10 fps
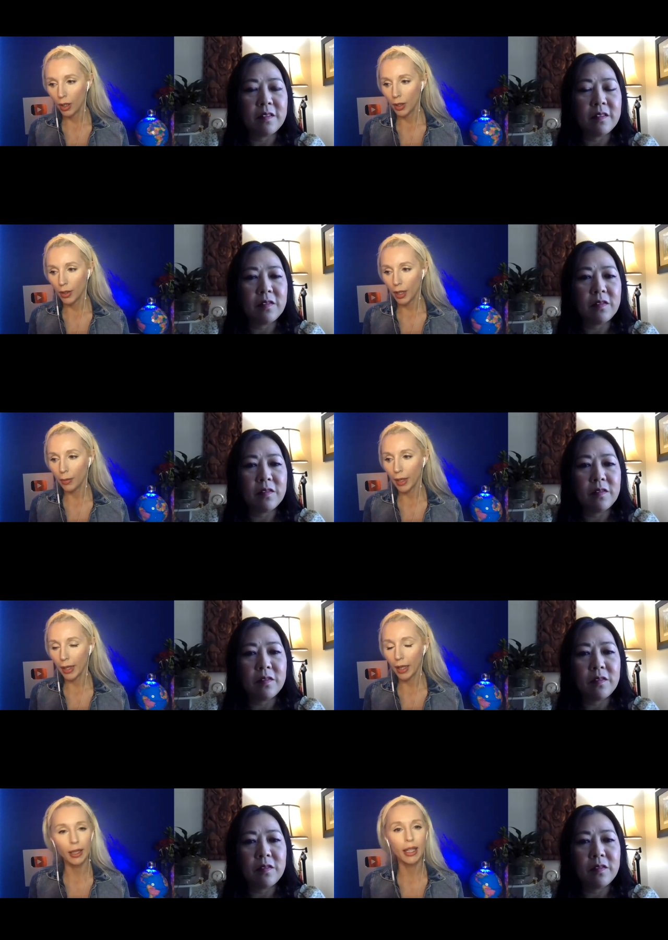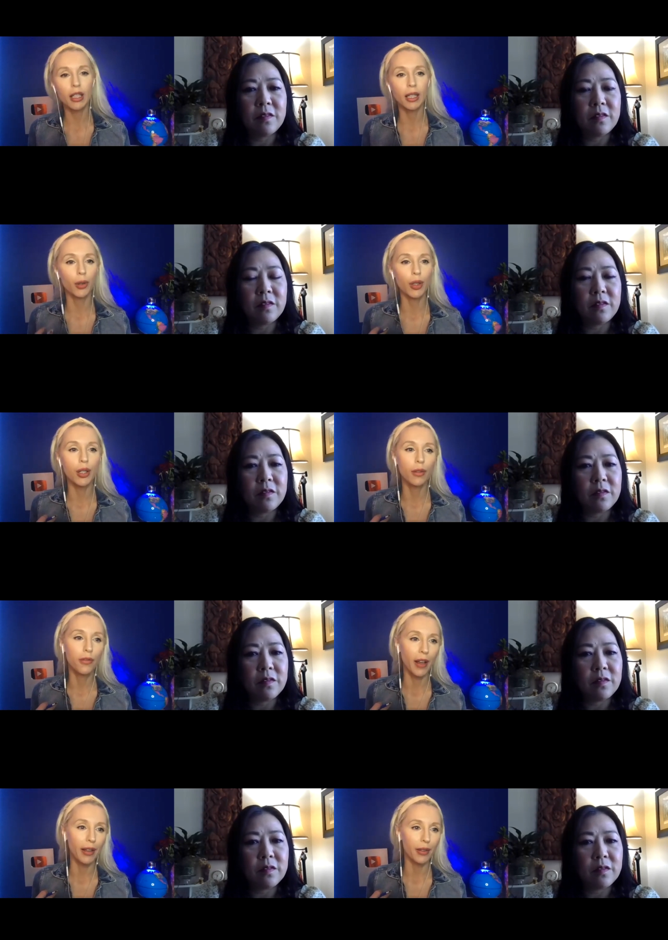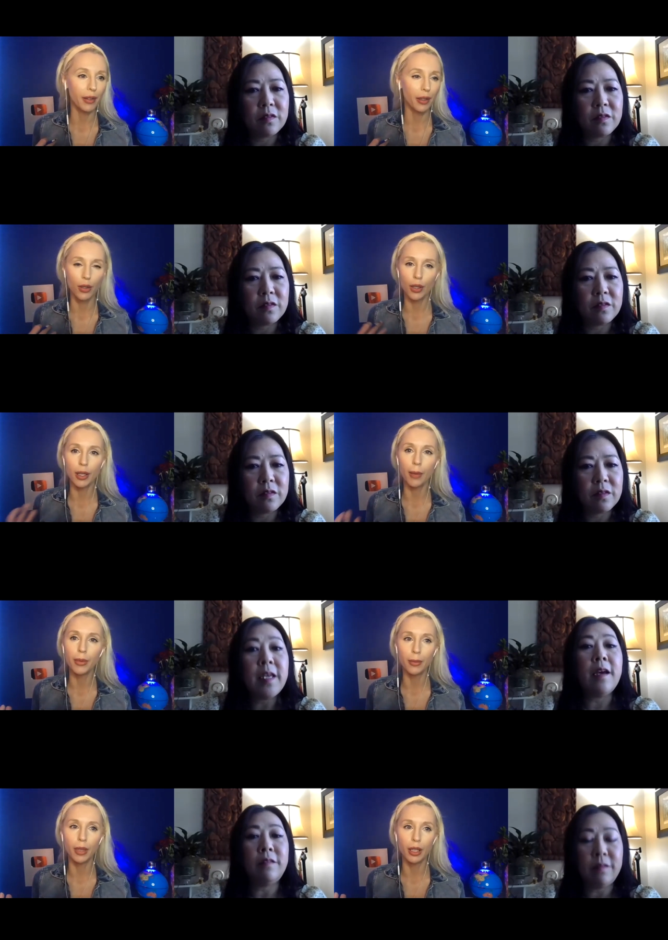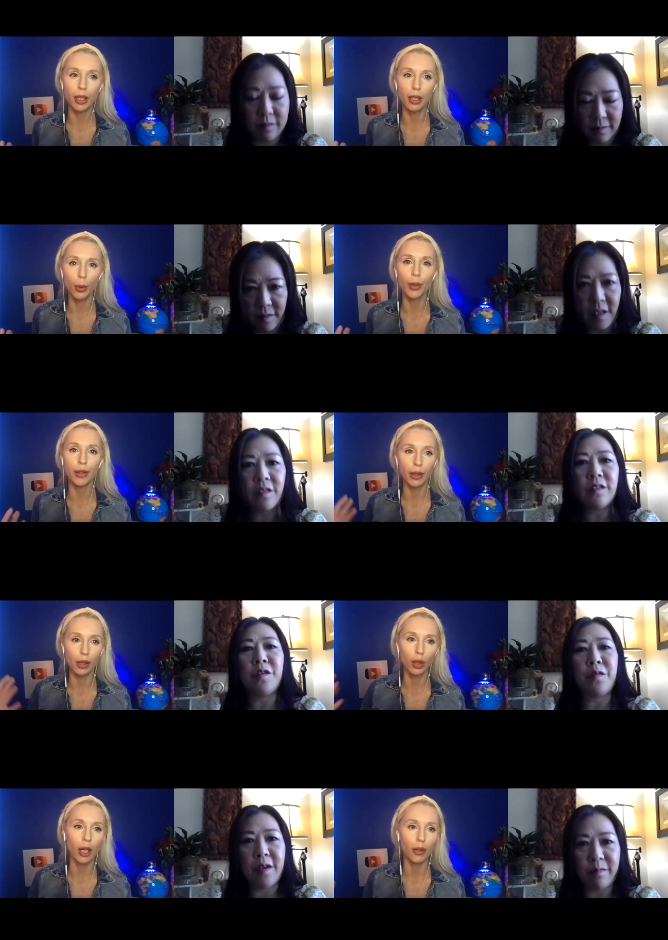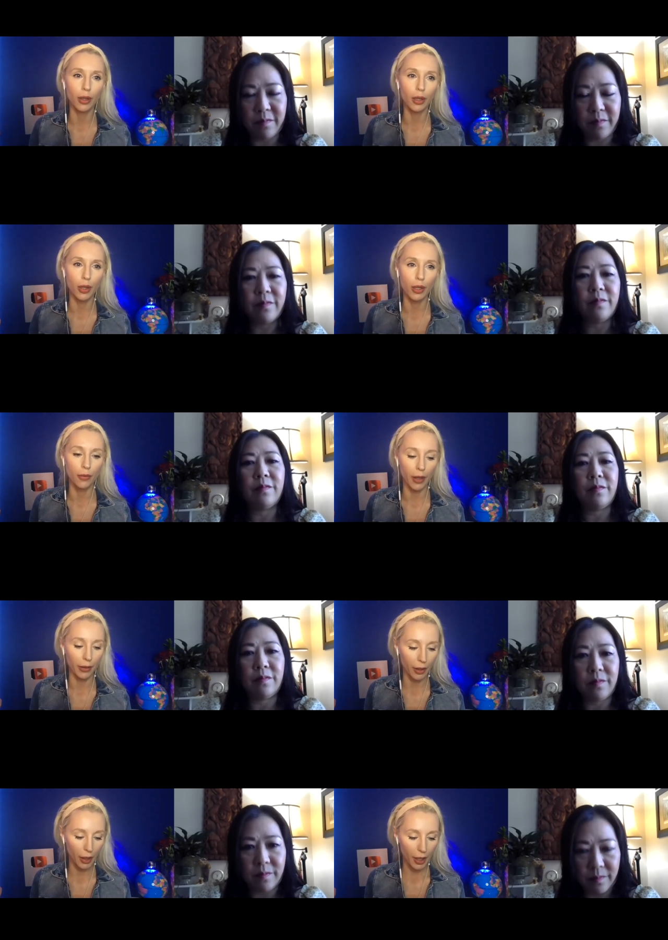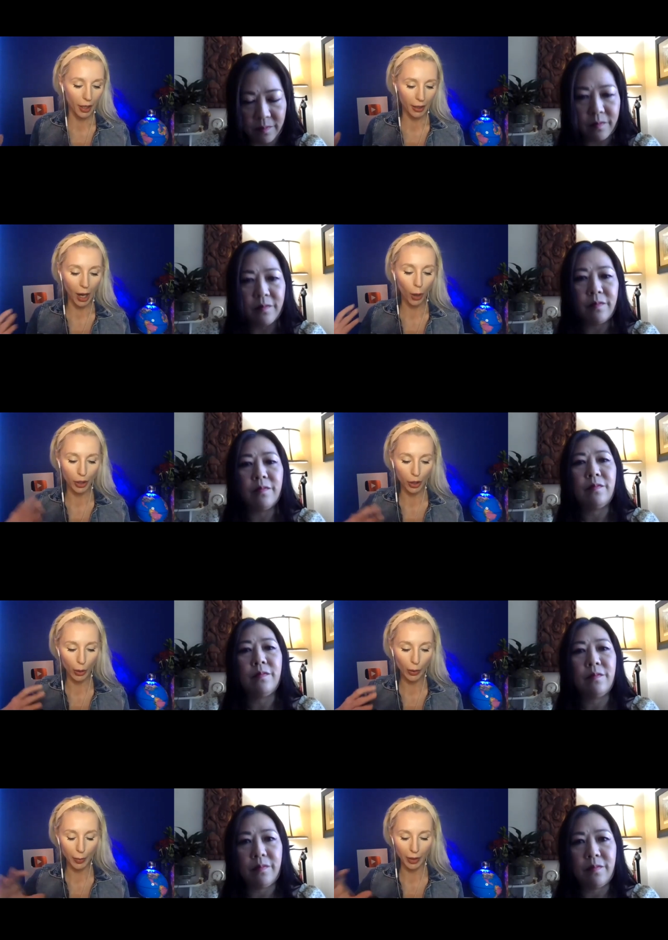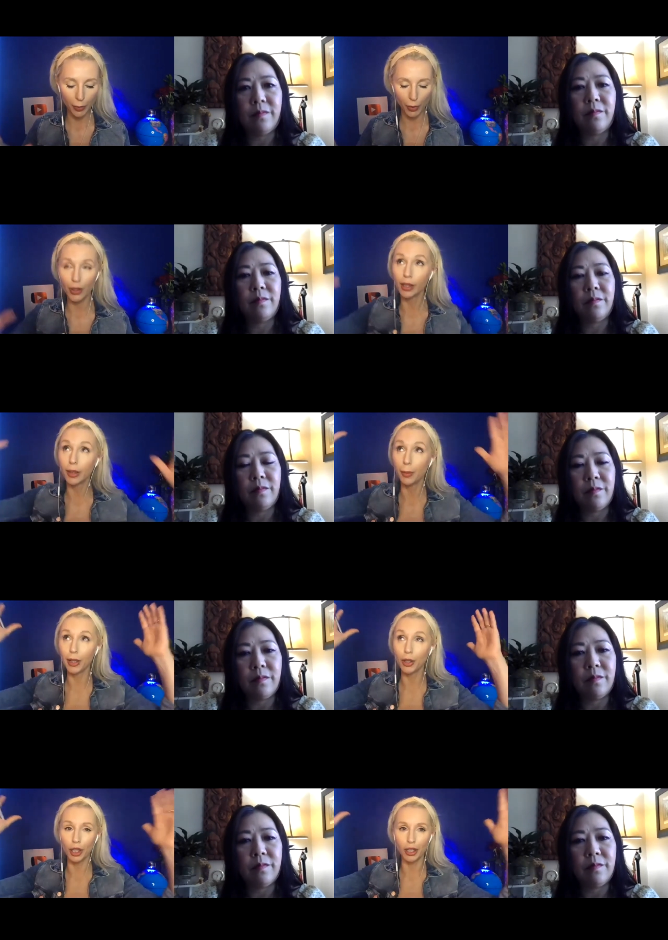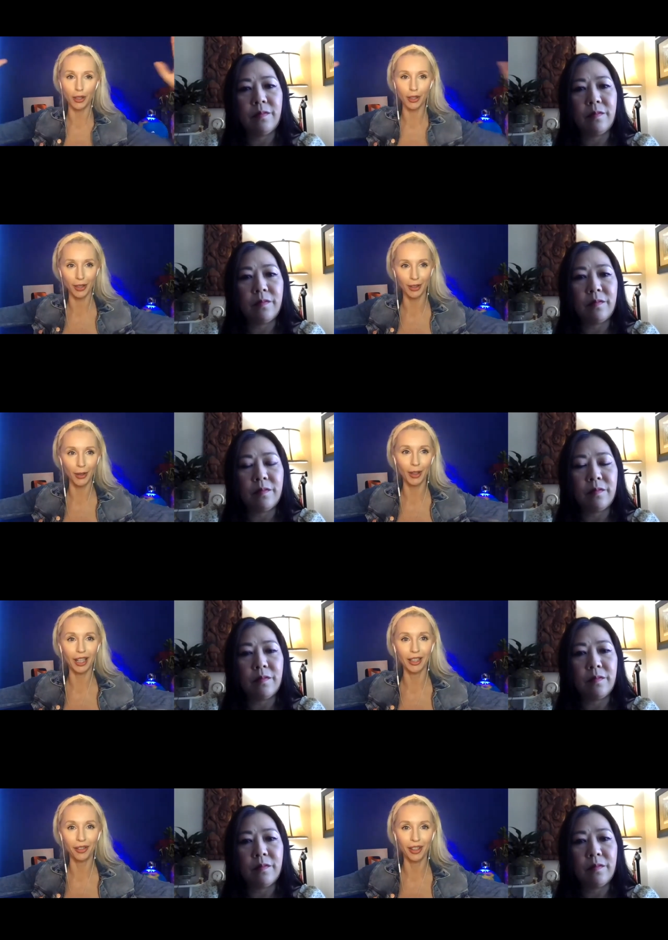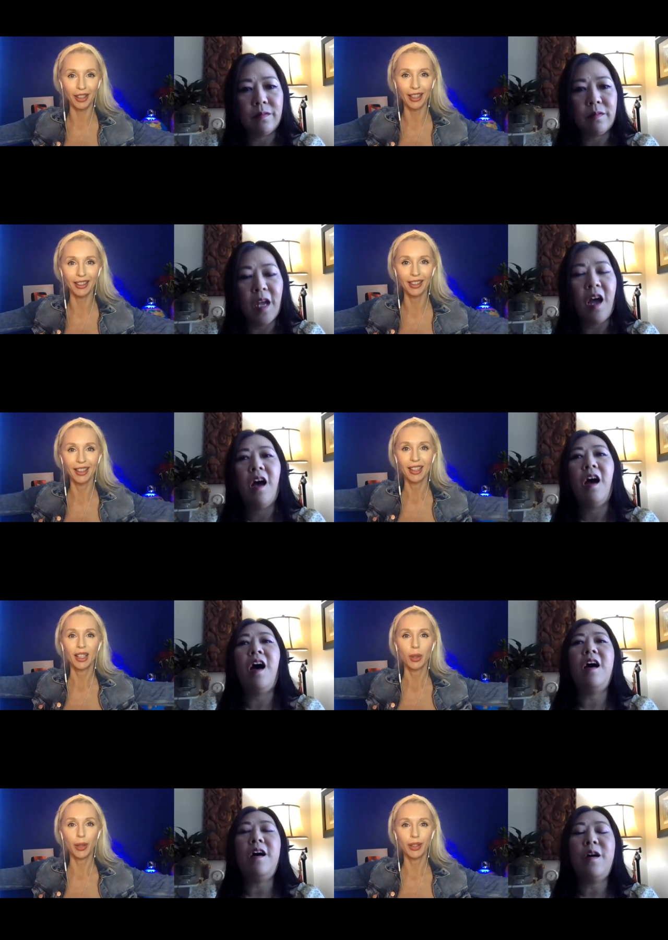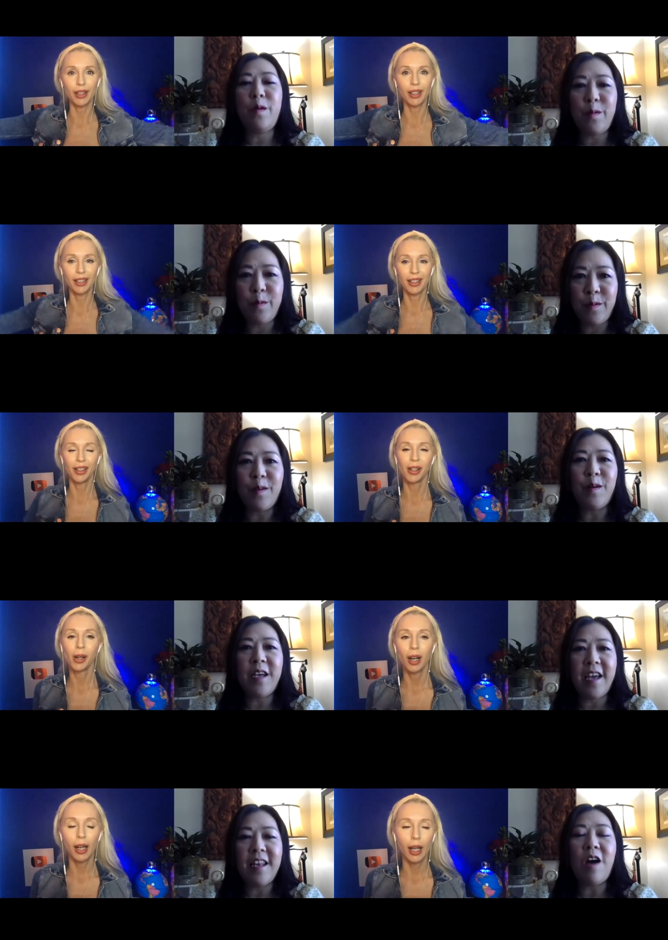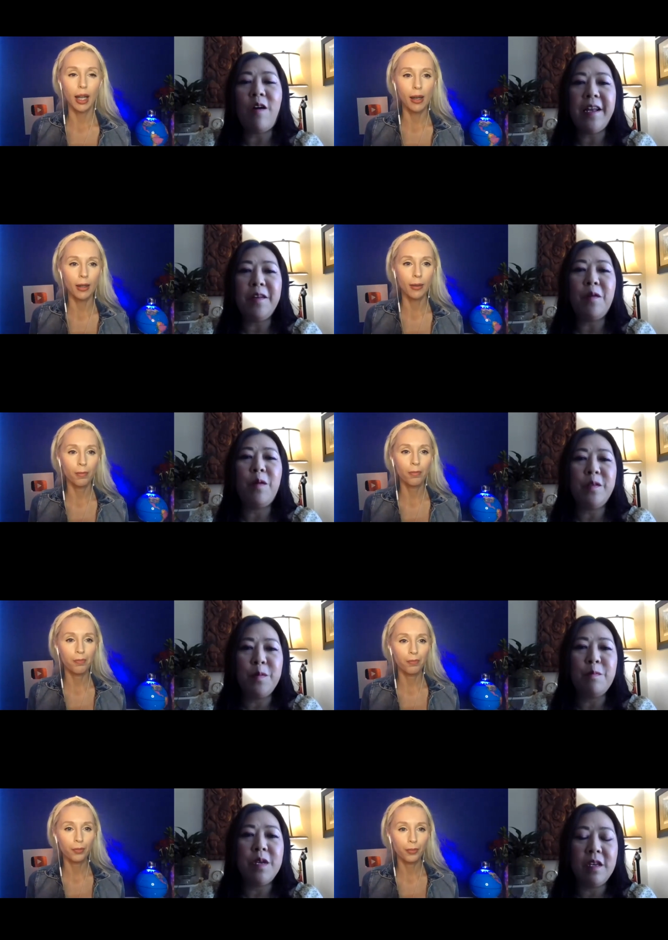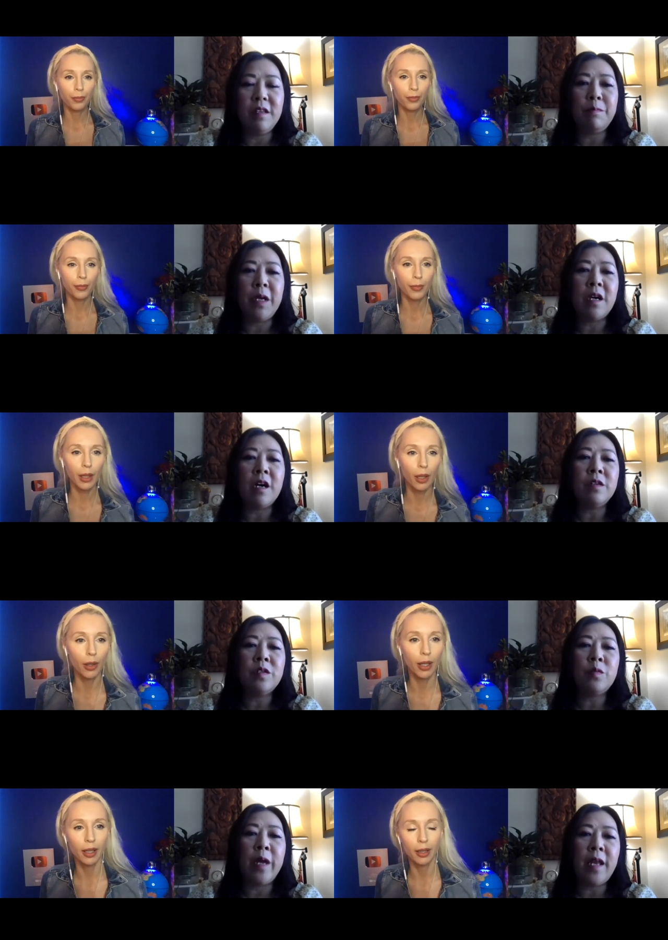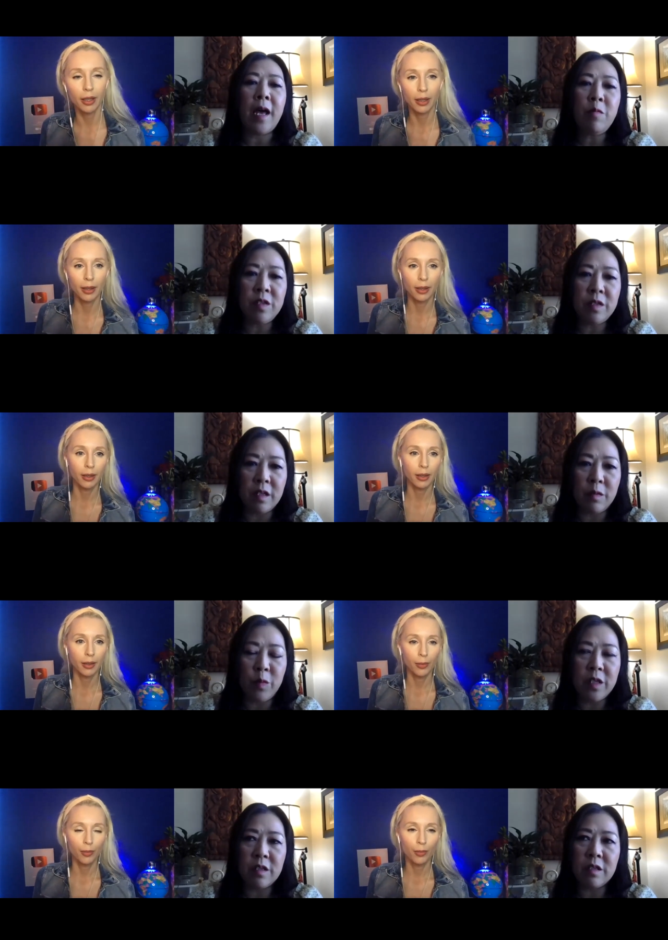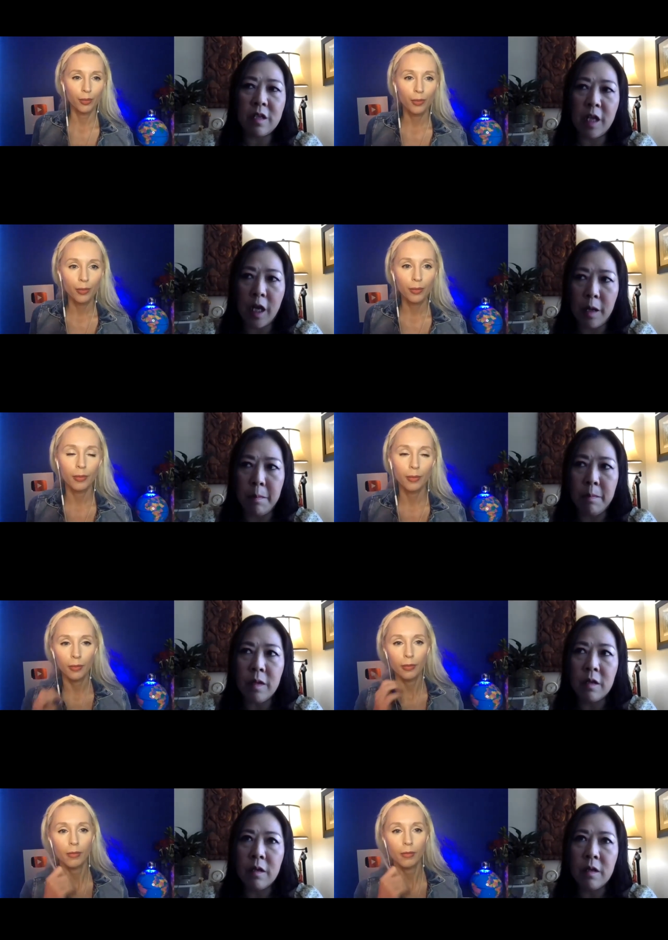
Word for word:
Speaker 1: Something, and he's Christian faith. It's just something to do with a lot of the Christian faith. Now he shows me in Brazil, the big Jesus, you know, kind of a thing. Oh, okay. Now I know what you mean, because when I visited him,